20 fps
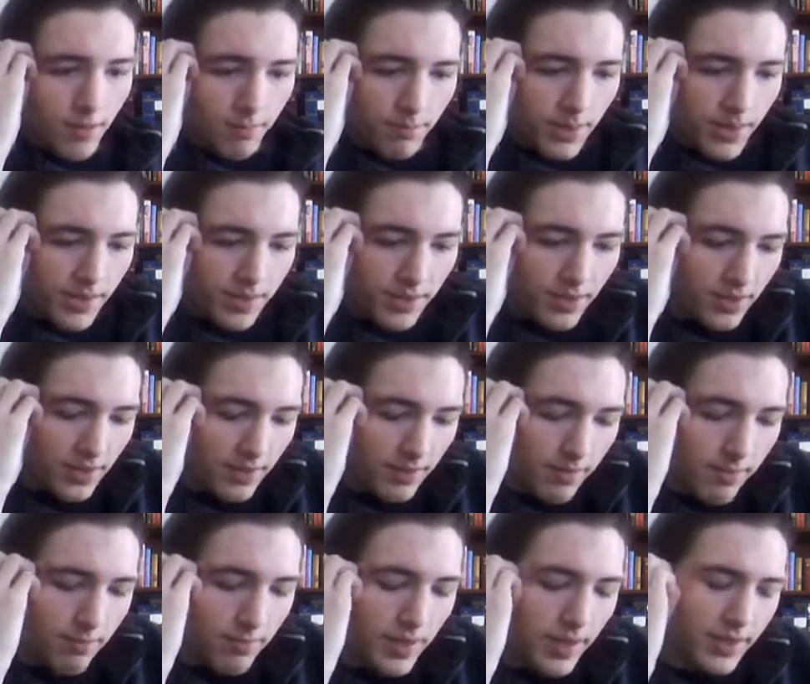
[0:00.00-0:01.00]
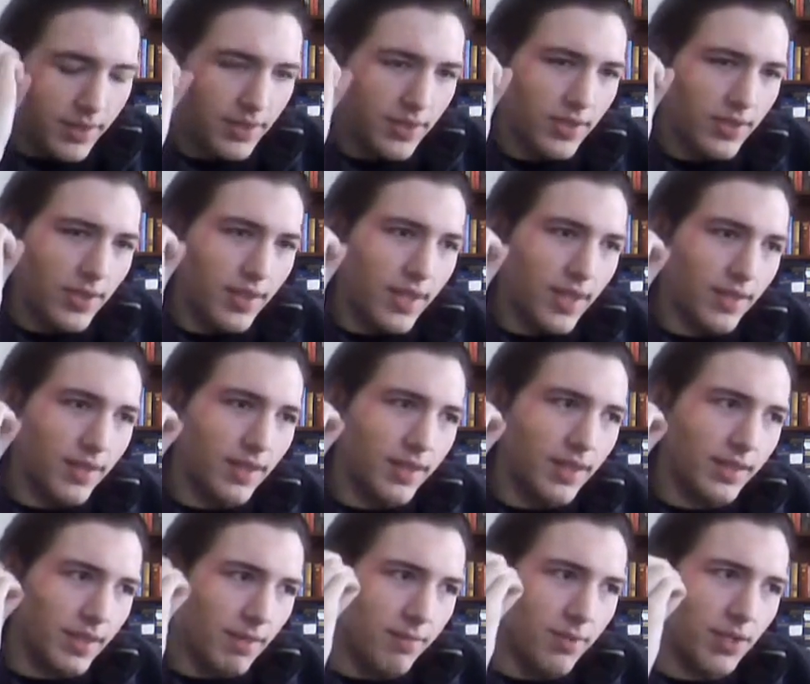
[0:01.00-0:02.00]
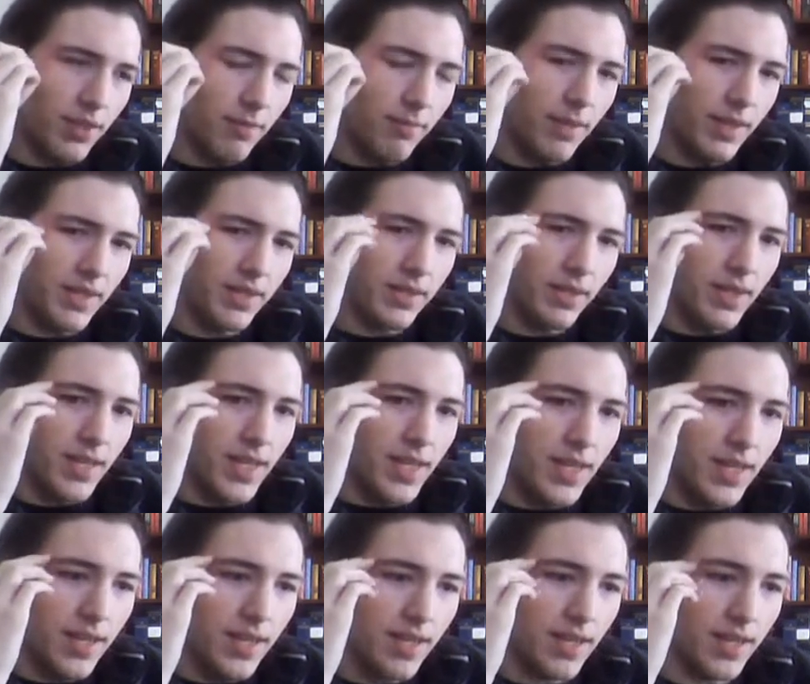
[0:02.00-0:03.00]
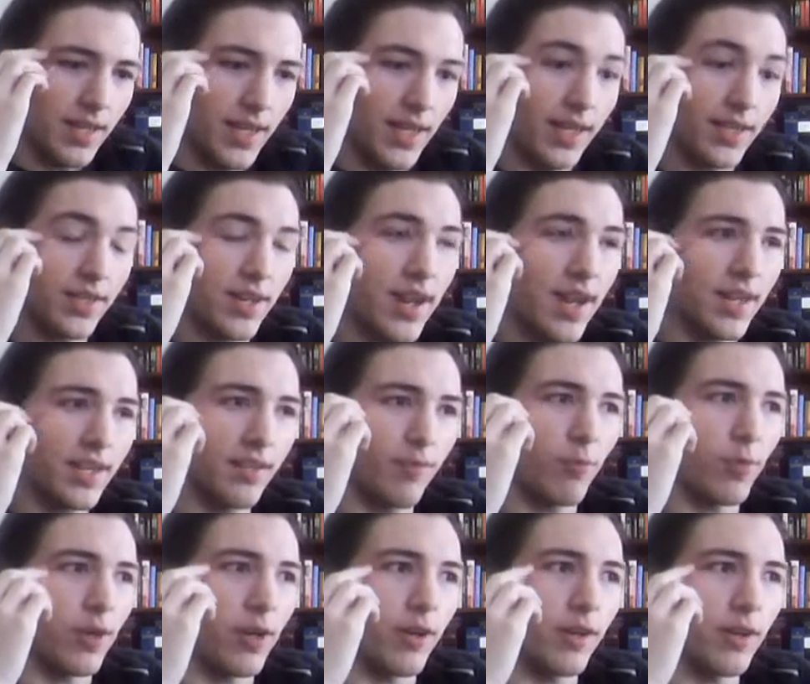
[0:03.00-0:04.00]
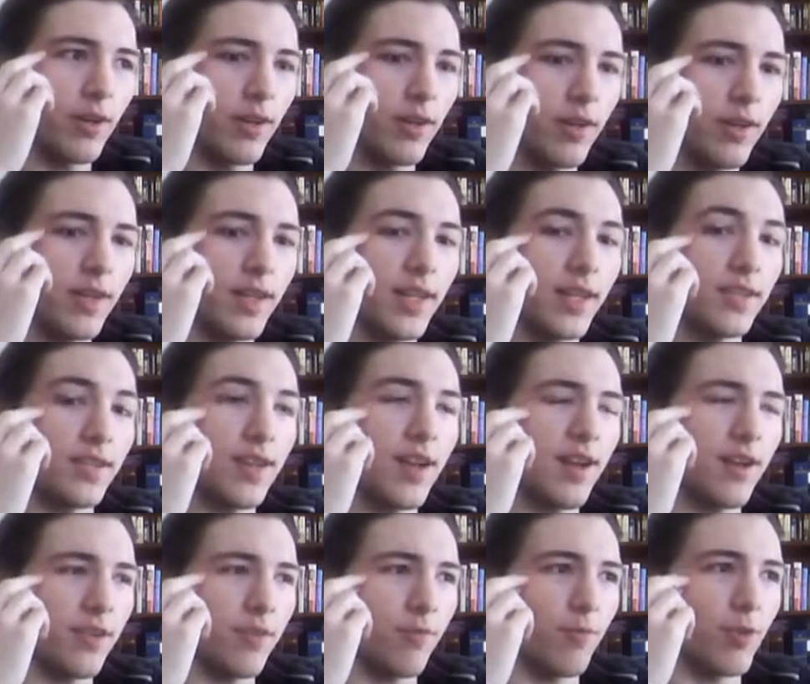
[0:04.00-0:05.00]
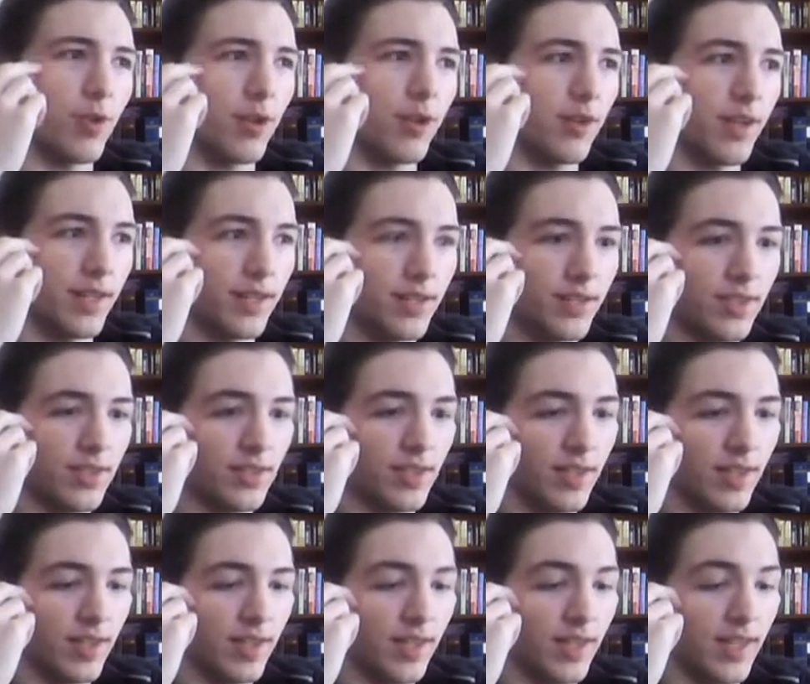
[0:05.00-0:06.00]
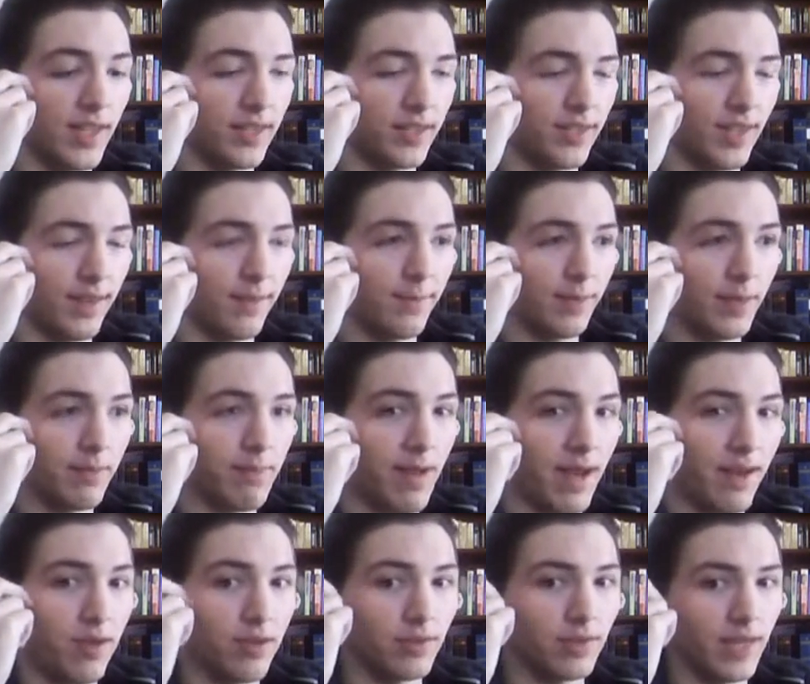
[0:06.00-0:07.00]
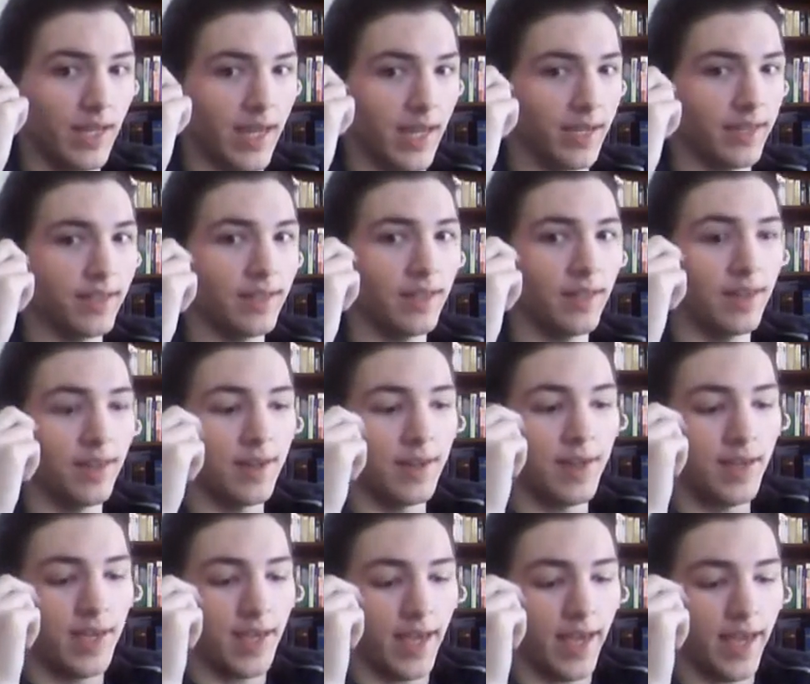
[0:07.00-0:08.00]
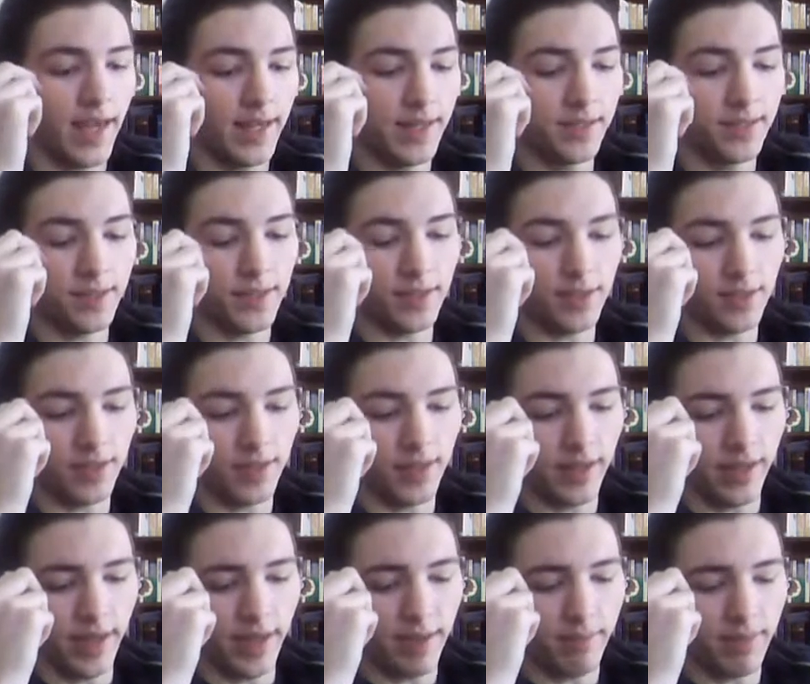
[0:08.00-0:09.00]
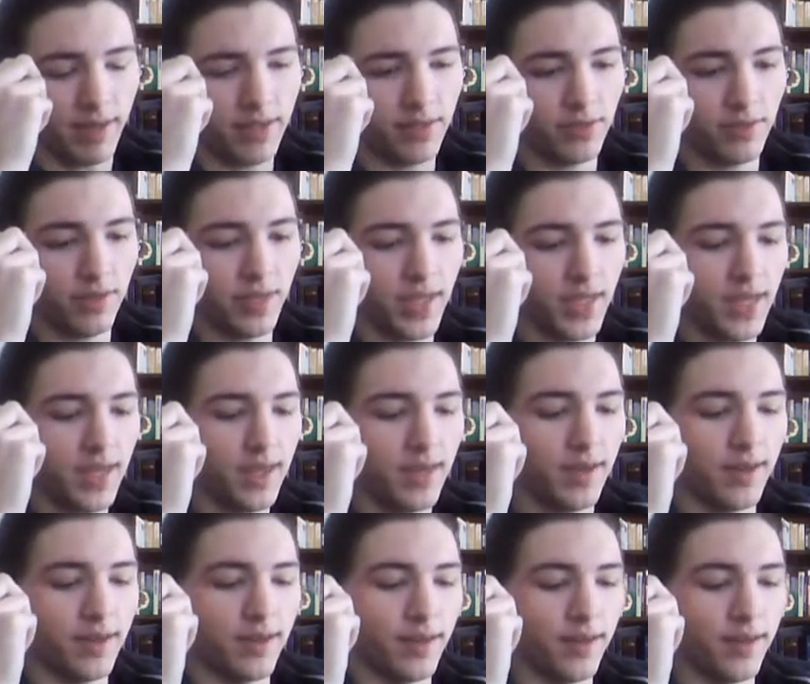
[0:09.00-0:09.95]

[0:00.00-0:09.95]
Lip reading: this episode basically, it's not in the water, it's not underwater, it's thankfully back on land, and basically